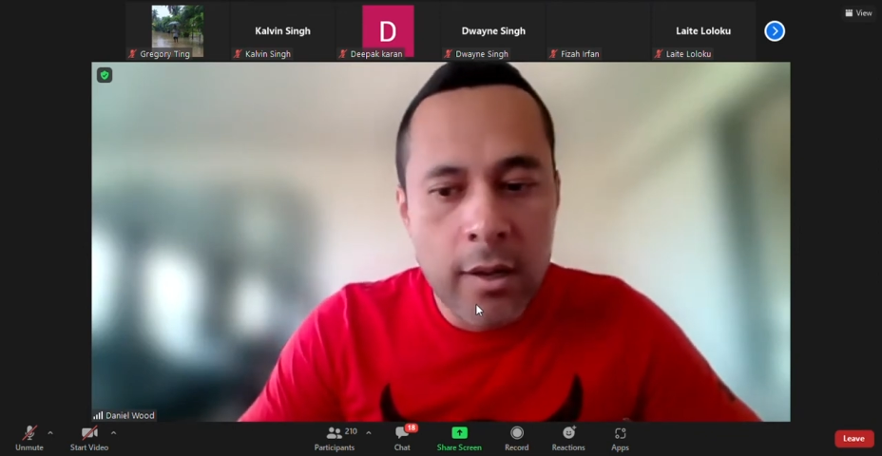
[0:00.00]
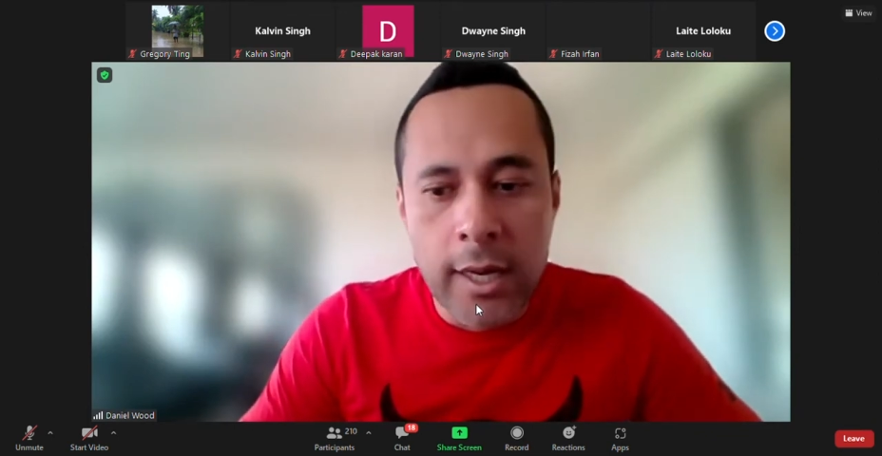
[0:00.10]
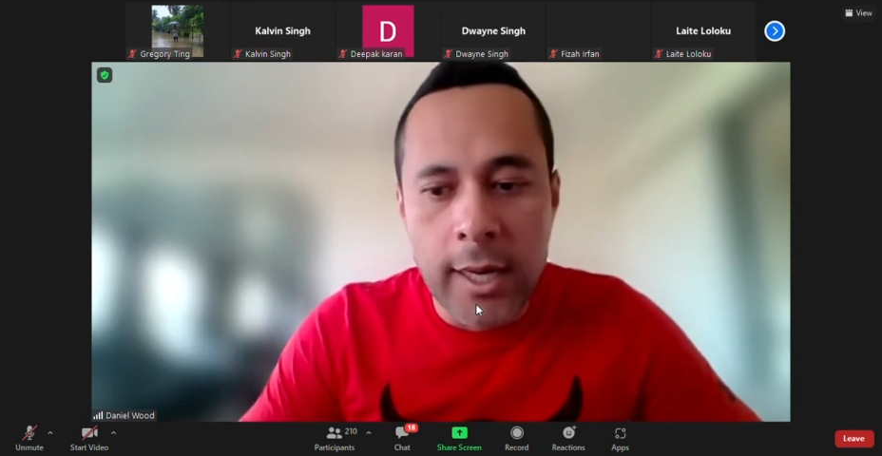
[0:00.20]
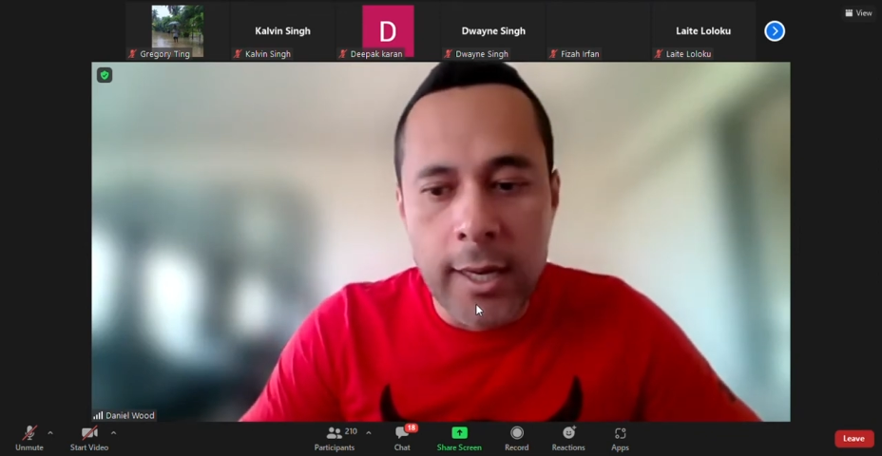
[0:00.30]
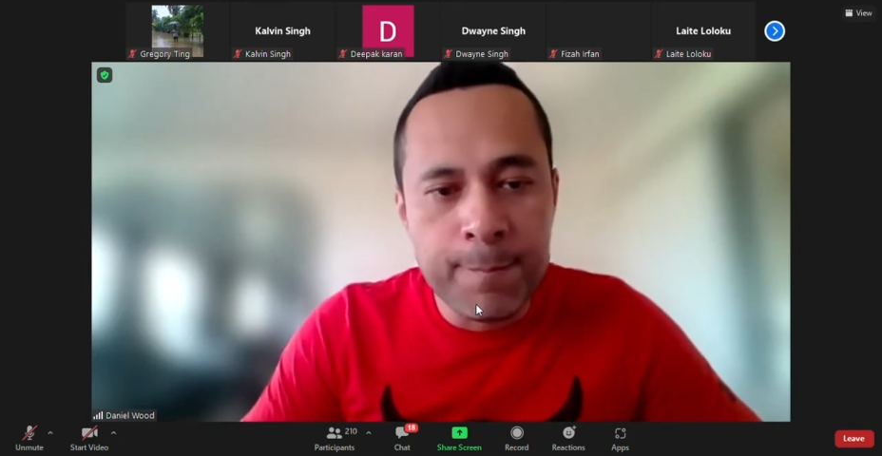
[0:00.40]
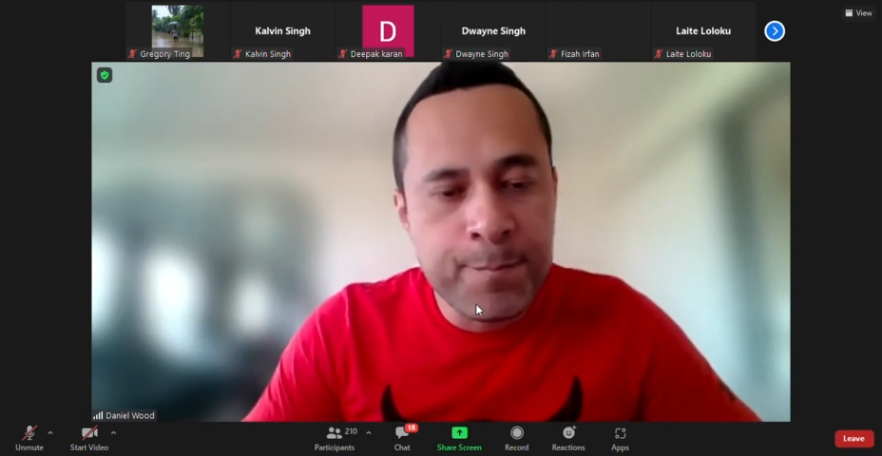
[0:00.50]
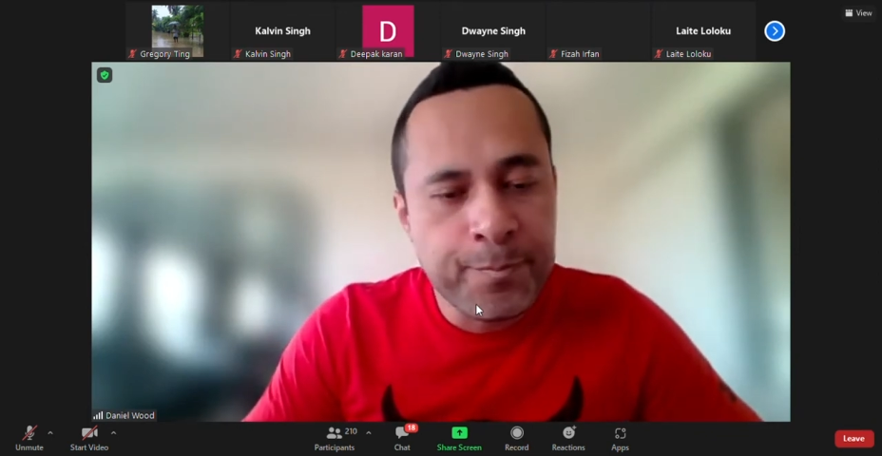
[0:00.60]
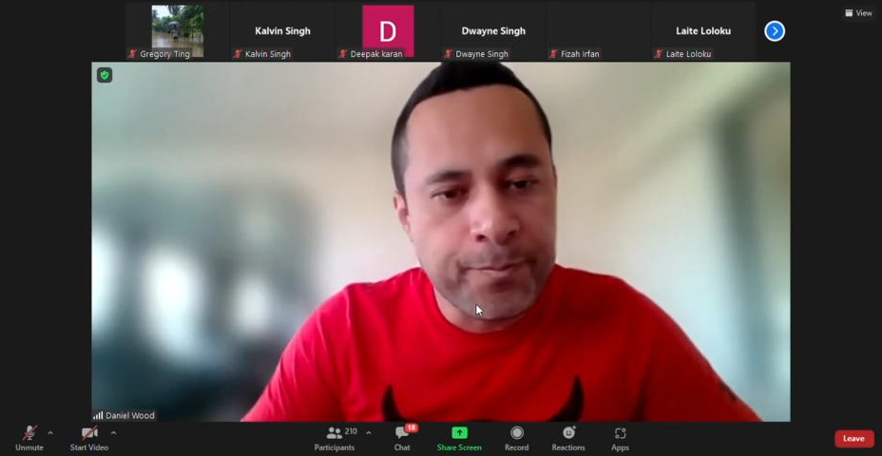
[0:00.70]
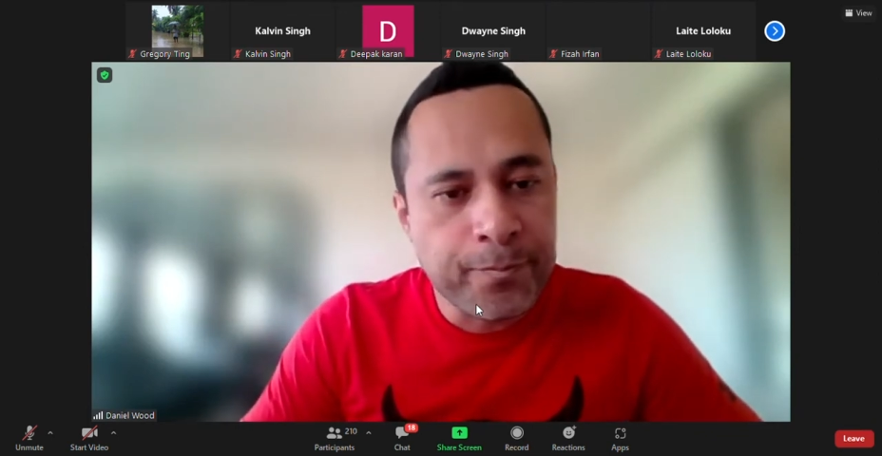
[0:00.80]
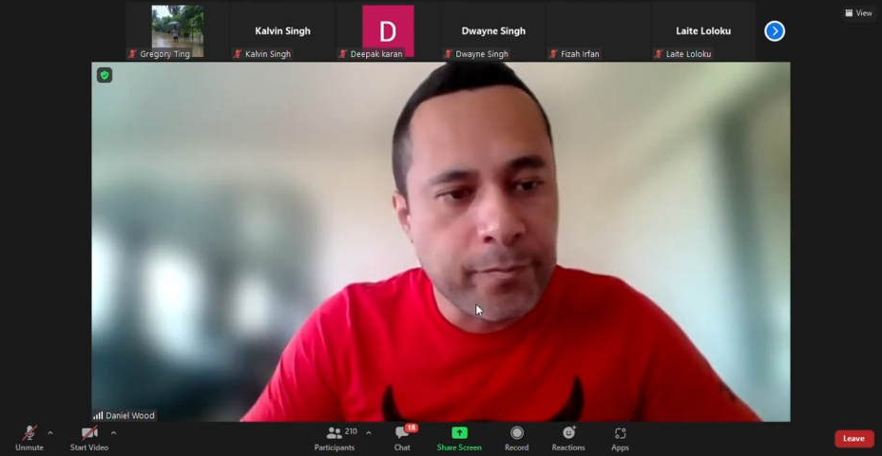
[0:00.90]
Do
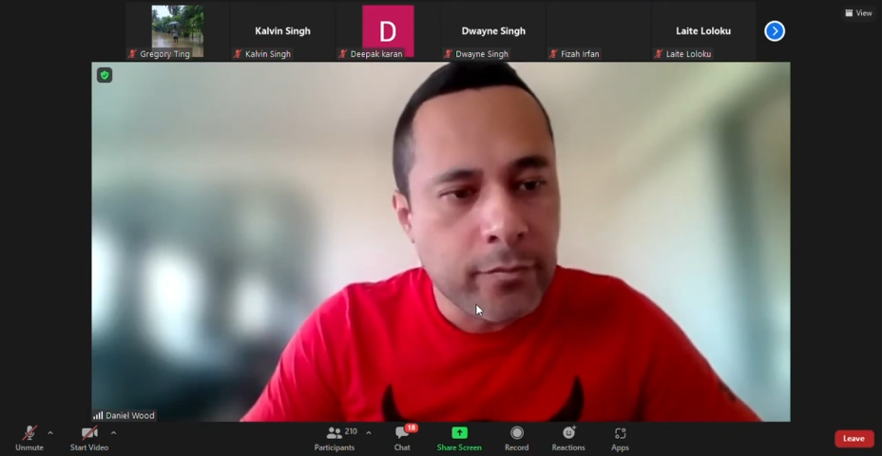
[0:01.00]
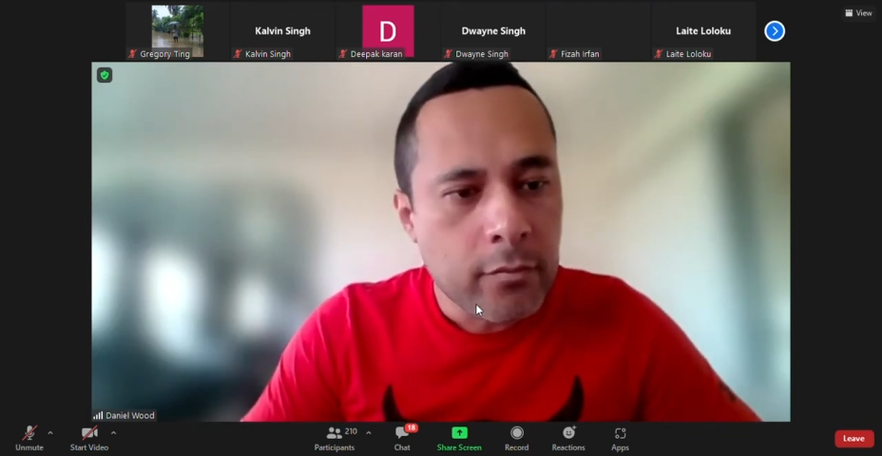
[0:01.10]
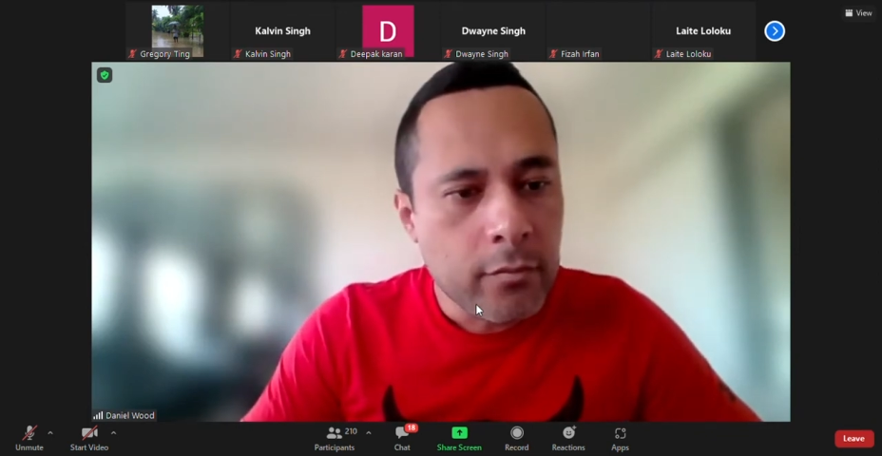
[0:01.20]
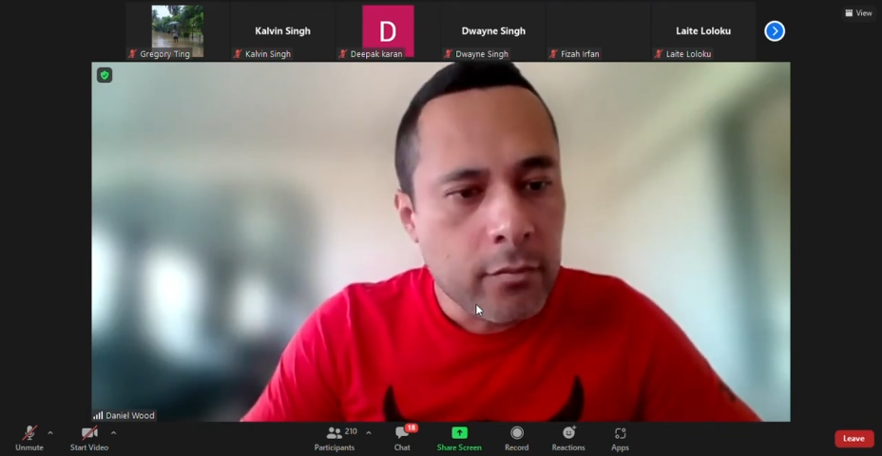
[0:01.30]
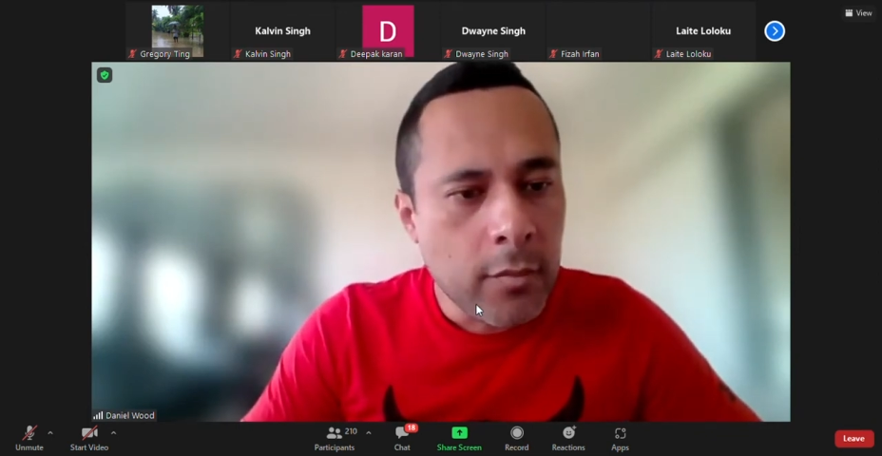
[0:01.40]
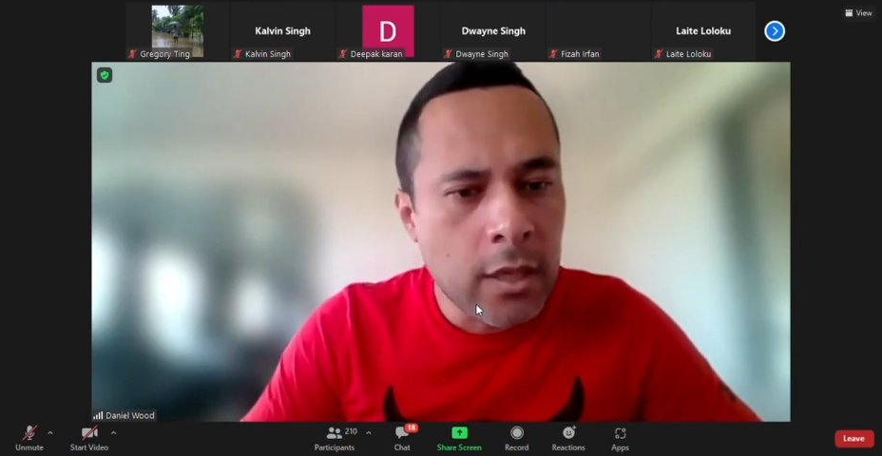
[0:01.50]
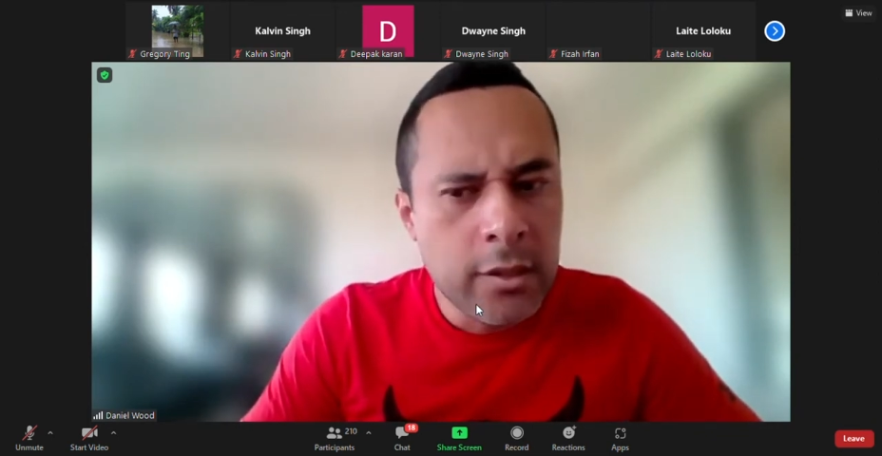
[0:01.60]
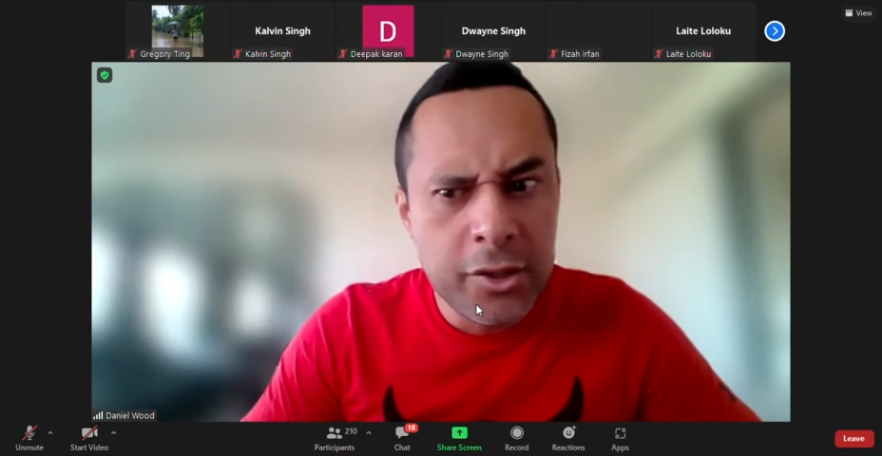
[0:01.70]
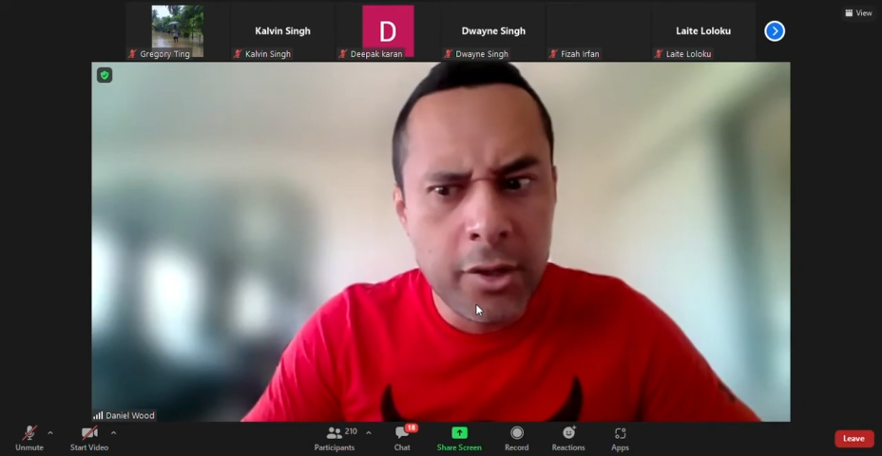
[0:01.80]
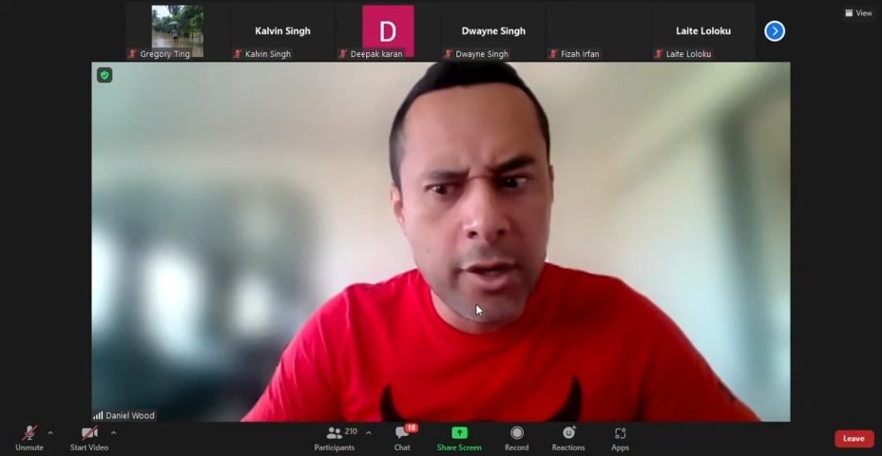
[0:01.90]
you know